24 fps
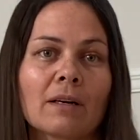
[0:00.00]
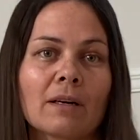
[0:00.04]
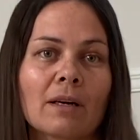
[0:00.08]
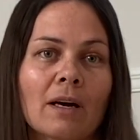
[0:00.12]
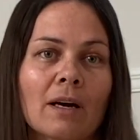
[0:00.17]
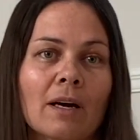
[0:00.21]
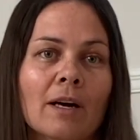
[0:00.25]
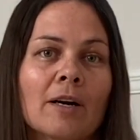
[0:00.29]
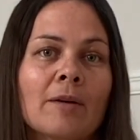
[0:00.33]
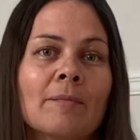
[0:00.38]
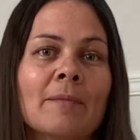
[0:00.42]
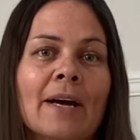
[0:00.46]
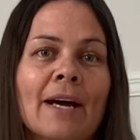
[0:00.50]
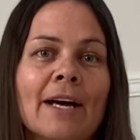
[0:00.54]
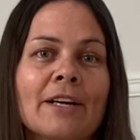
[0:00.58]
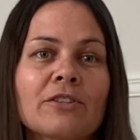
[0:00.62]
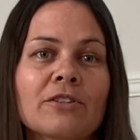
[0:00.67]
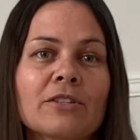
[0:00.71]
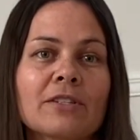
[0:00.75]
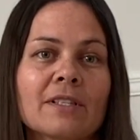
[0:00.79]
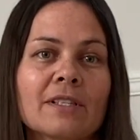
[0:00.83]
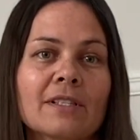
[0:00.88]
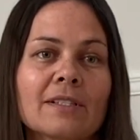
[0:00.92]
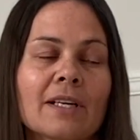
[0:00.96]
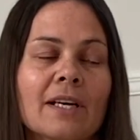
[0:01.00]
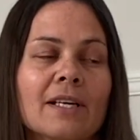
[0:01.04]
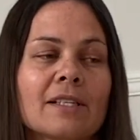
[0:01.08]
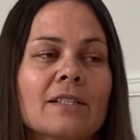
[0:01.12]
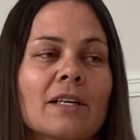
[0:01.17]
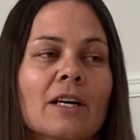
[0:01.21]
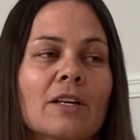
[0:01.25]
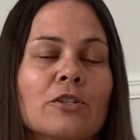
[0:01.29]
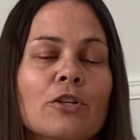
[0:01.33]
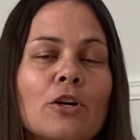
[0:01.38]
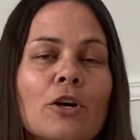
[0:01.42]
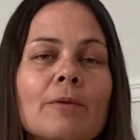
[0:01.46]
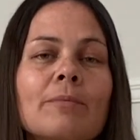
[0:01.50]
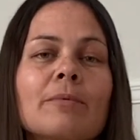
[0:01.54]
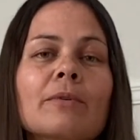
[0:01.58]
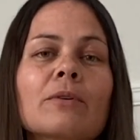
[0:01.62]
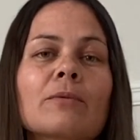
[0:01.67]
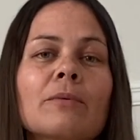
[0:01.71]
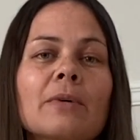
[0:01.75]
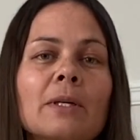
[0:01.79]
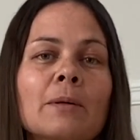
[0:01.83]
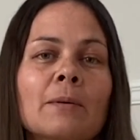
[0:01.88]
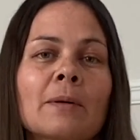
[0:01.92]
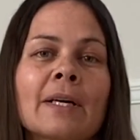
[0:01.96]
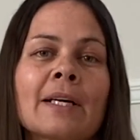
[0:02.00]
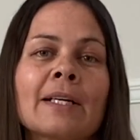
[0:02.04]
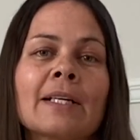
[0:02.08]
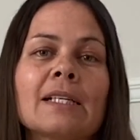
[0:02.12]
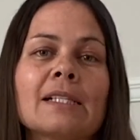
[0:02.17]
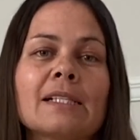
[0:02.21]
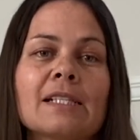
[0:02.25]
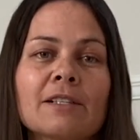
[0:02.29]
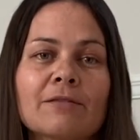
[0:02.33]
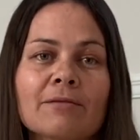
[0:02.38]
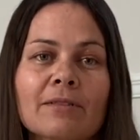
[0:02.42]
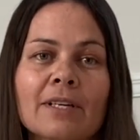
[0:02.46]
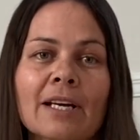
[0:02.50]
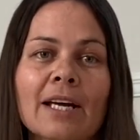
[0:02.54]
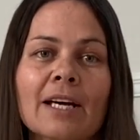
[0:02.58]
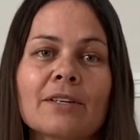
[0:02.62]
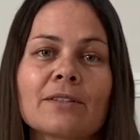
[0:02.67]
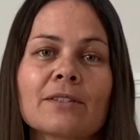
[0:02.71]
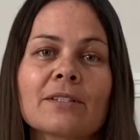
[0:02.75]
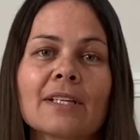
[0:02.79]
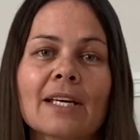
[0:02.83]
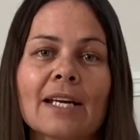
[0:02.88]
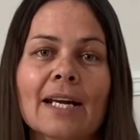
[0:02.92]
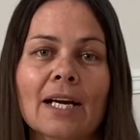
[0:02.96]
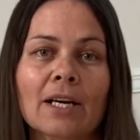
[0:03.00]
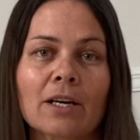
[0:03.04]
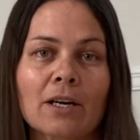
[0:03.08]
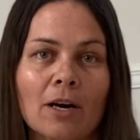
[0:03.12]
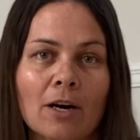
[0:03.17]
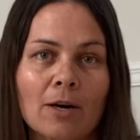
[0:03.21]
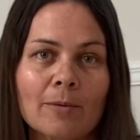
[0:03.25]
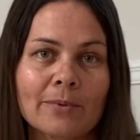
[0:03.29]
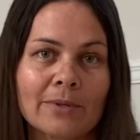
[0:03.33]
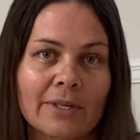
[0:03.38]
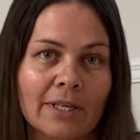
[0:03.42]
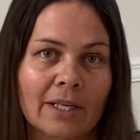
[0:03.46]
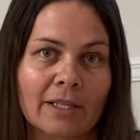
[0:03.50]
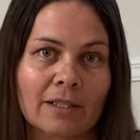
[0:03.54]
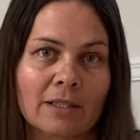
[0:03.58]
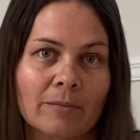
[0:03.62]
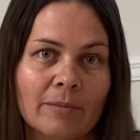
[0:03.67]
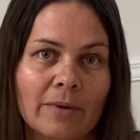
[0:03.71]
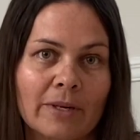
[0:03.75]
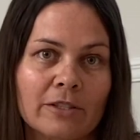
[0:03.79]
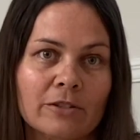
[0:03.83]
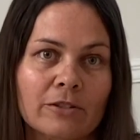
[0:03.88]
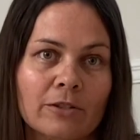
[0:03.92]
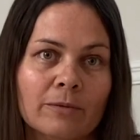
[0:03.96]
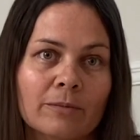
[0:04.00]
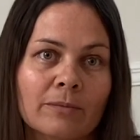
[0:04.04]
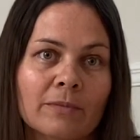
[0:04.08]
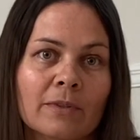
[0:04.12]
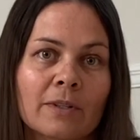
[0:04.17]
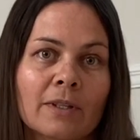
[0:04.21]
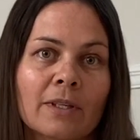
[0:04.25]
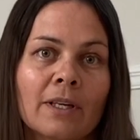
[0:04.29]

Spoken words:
our mattresses last October. We were in a different house that had carpeting in the bedroom.